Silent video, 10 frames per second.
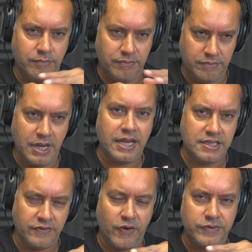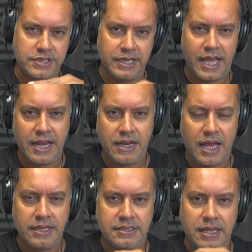negative, obviously,
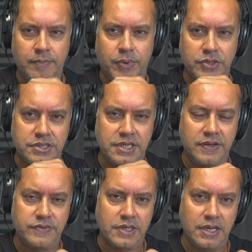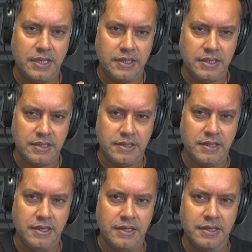and some positives. And
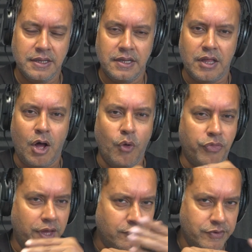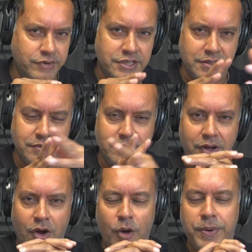the whole thing with the recent
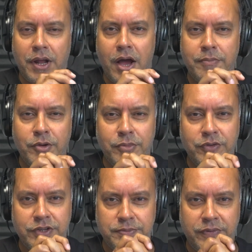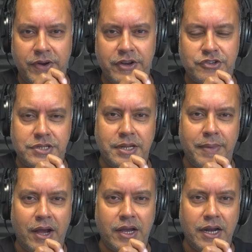Oppenheimer movie has been very interesting
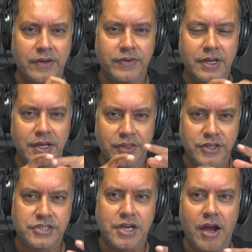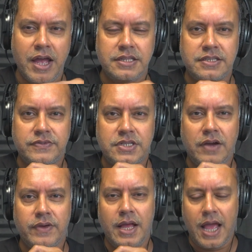about kind of the science of
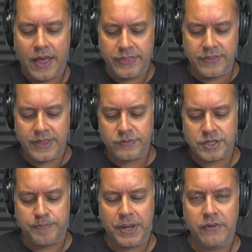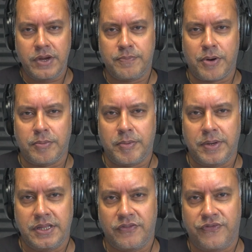stuff. And then there was a period
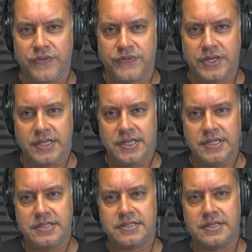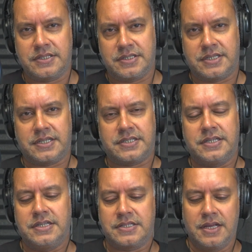probably in the 50s to
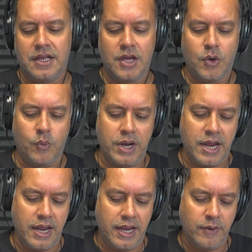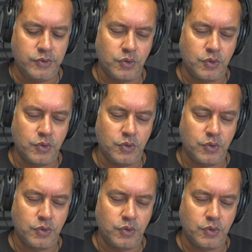60s where it was all